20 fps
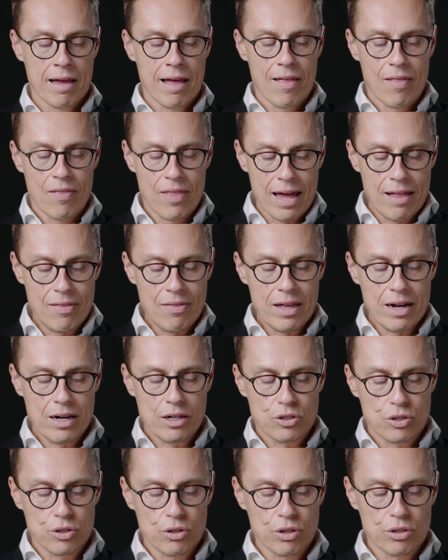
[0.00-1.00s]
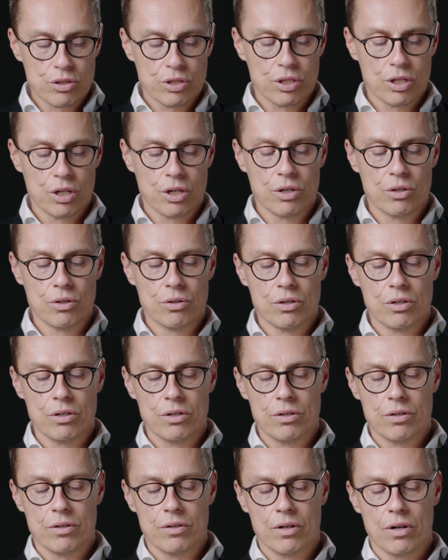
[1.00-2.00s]
Then there is also
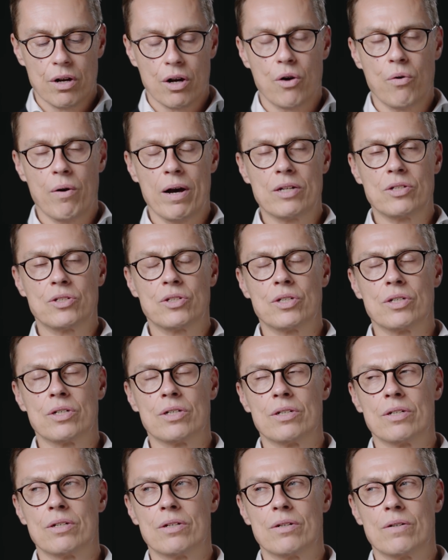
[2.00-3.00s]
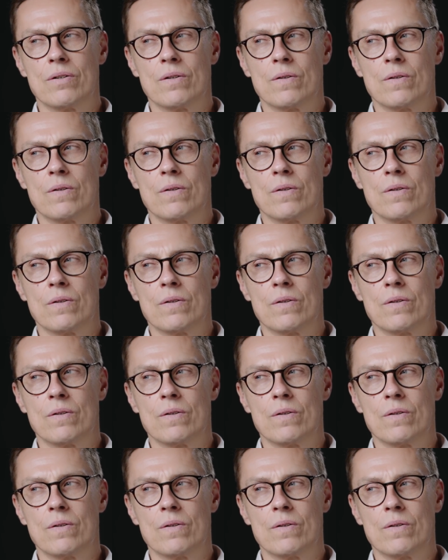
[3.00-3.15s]
a question